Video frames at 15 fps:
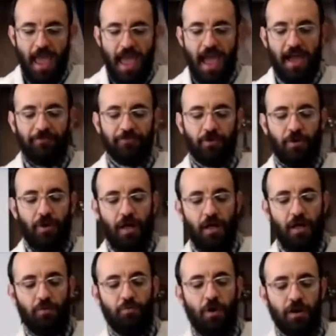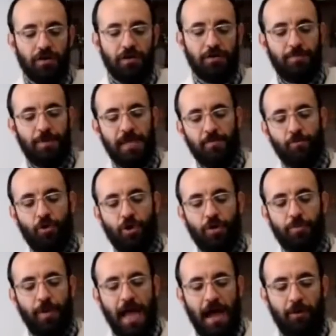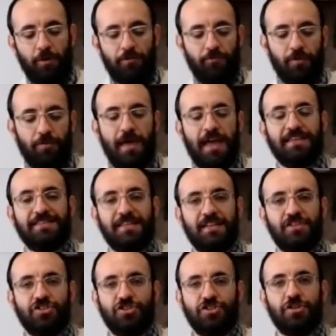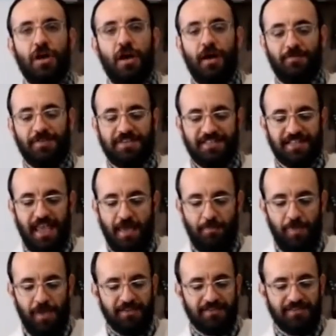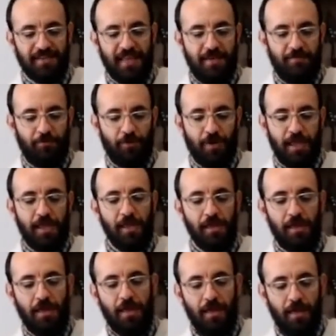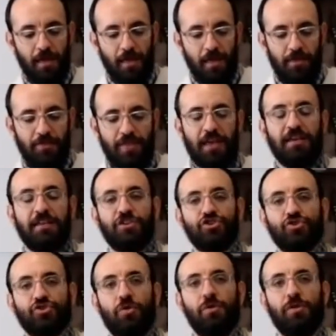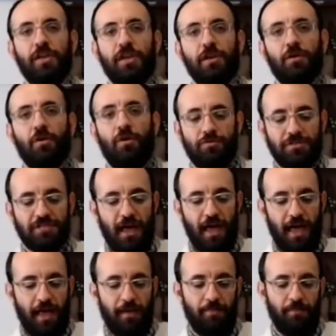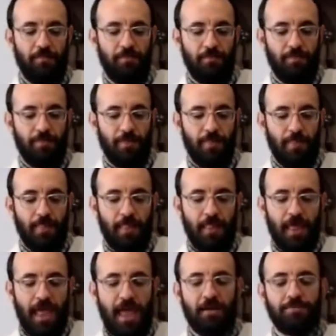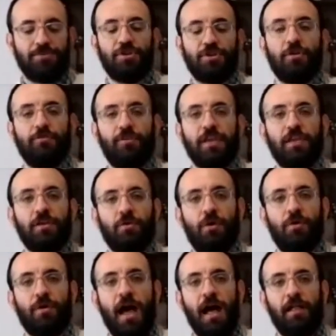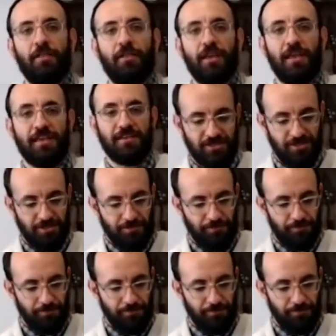After all, what could be a more powerful message of escaping slavery than controlling your own time and observing your own holidays?